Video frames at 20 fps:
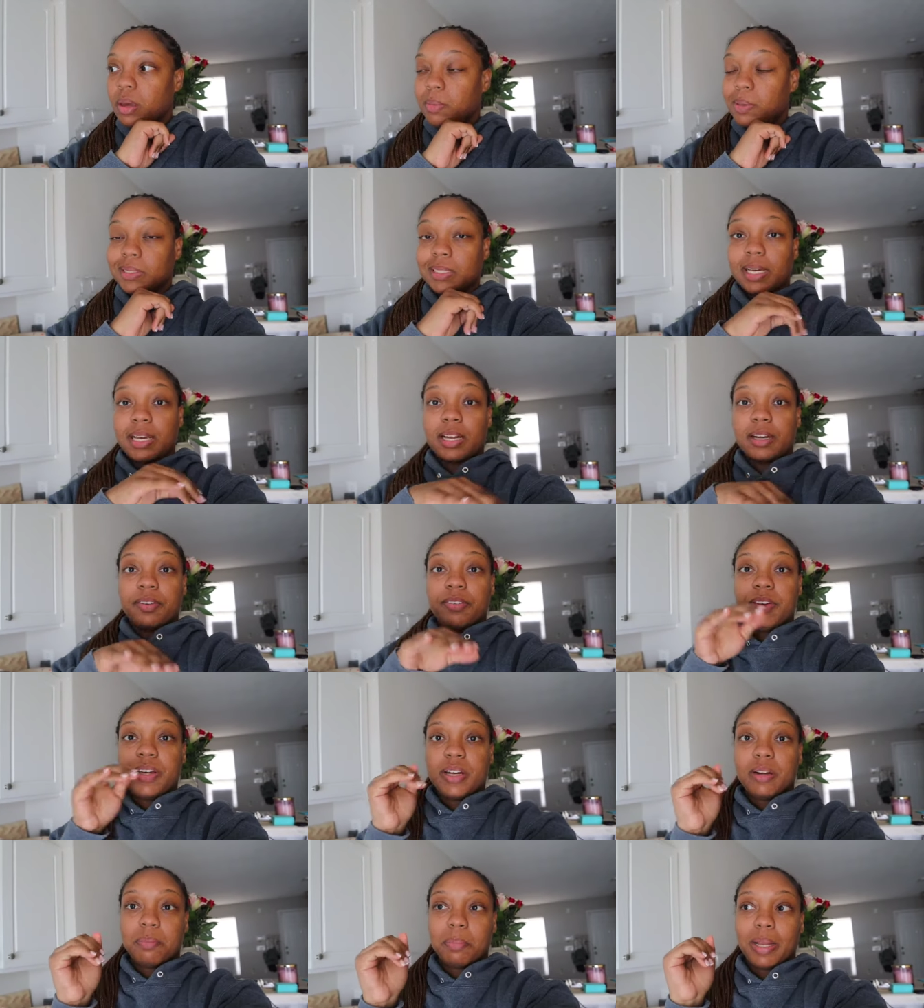because I kind of
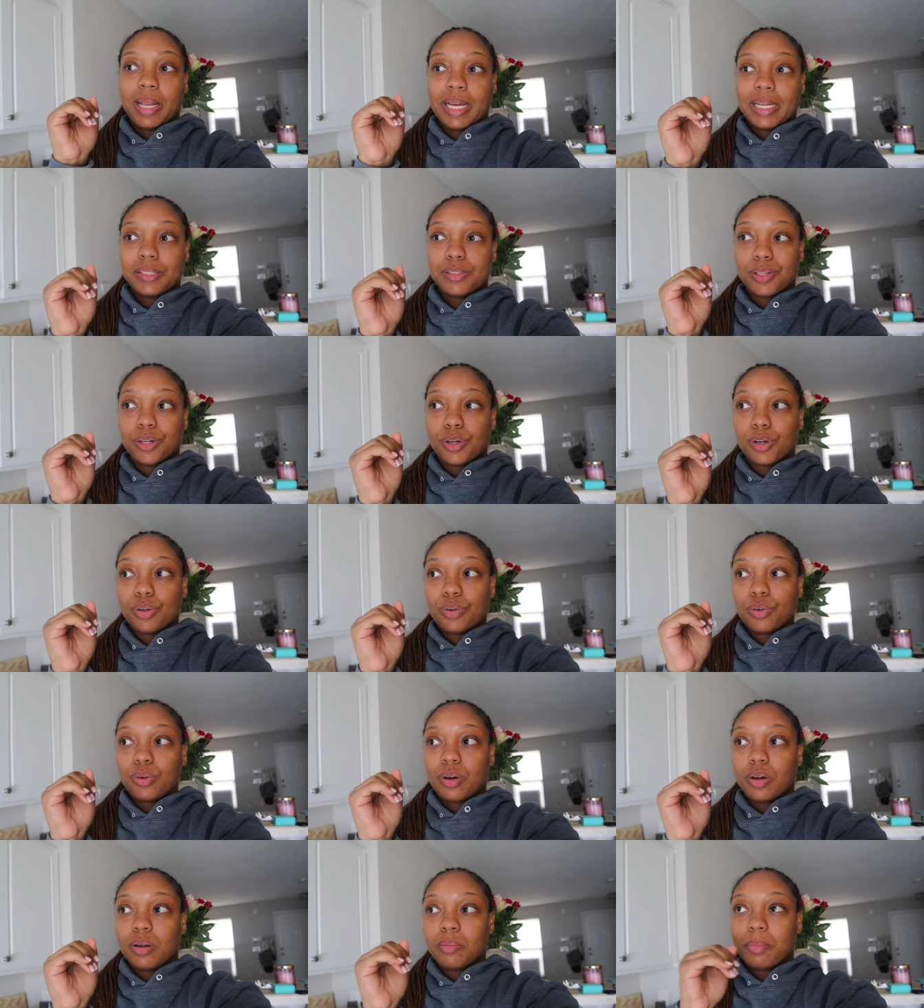hit a
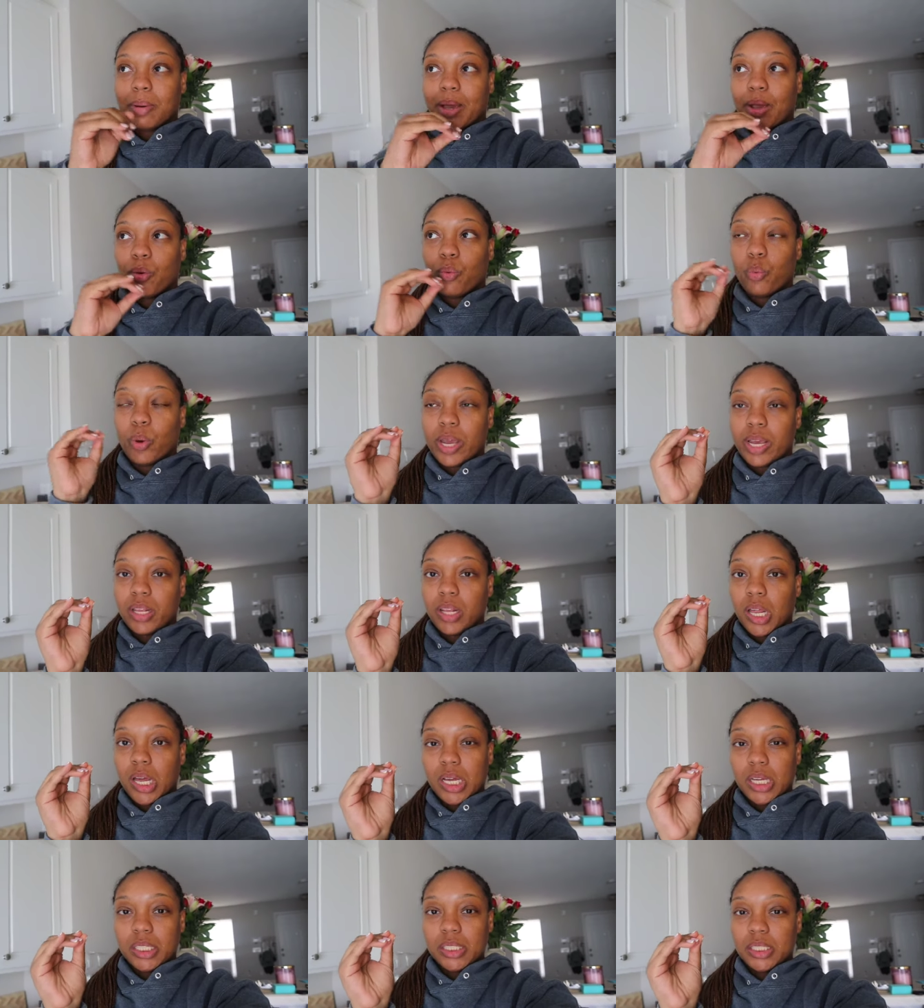plateau on my weight
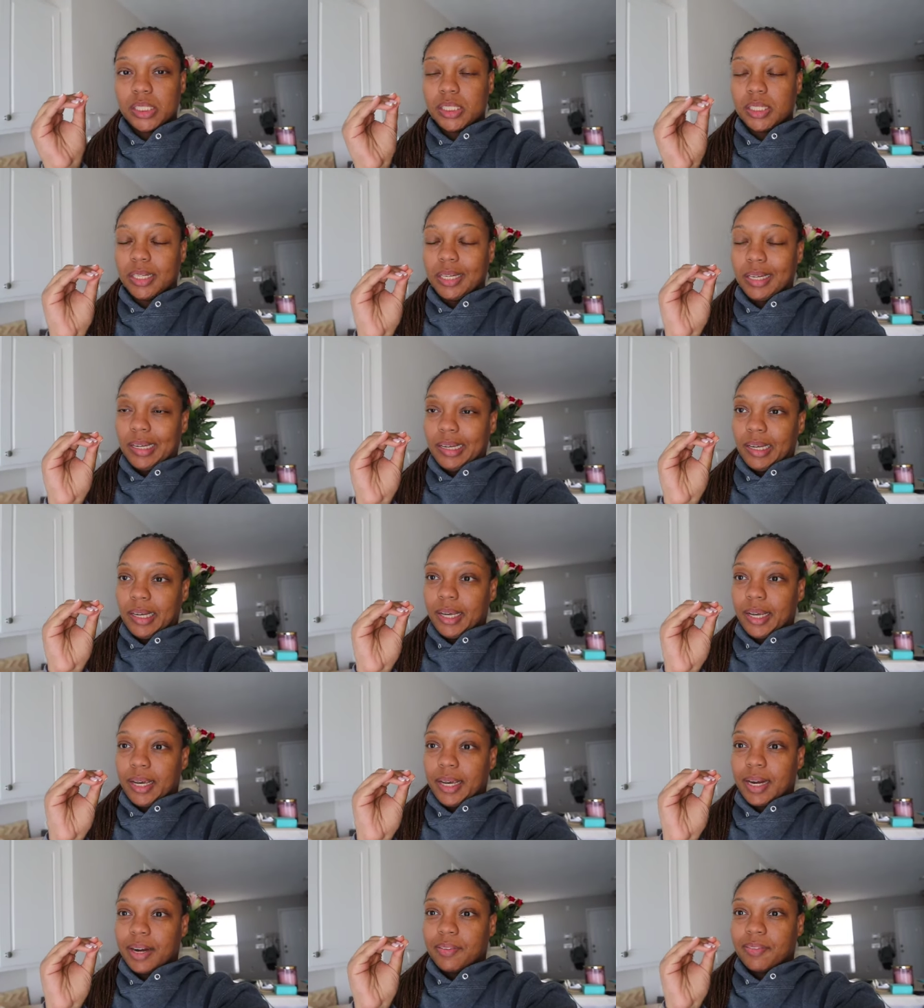loss
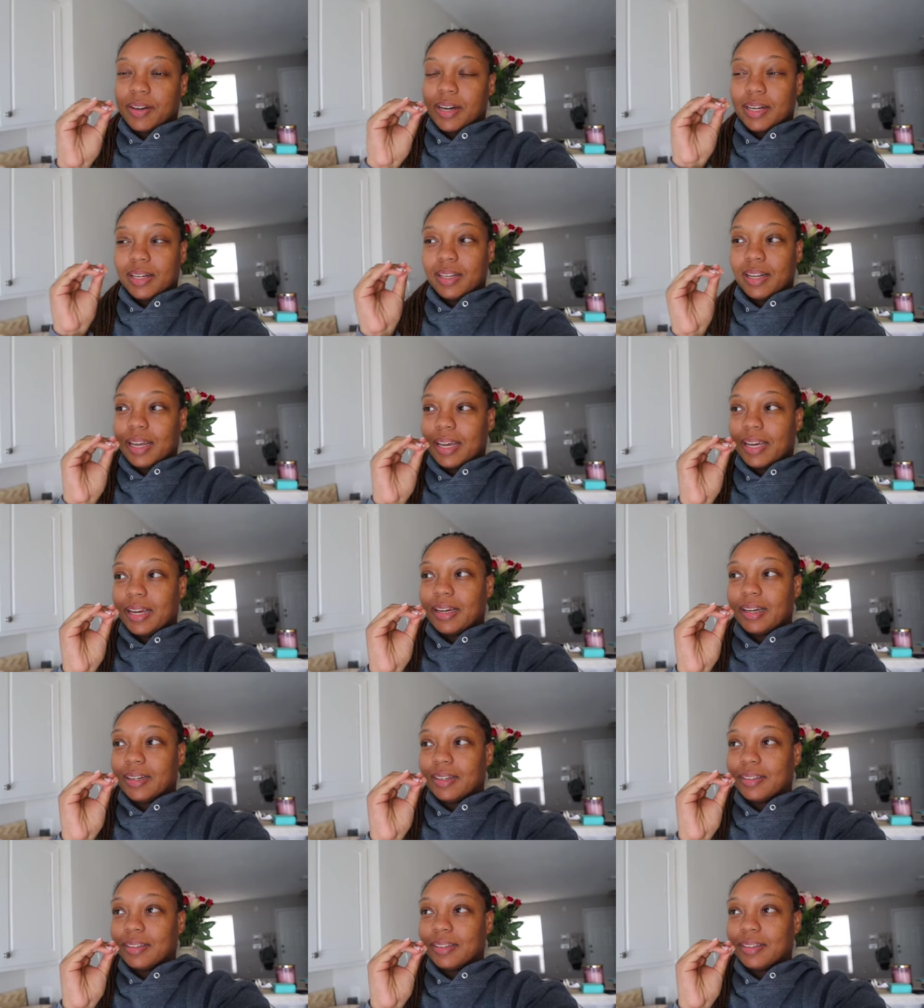and I've kind of like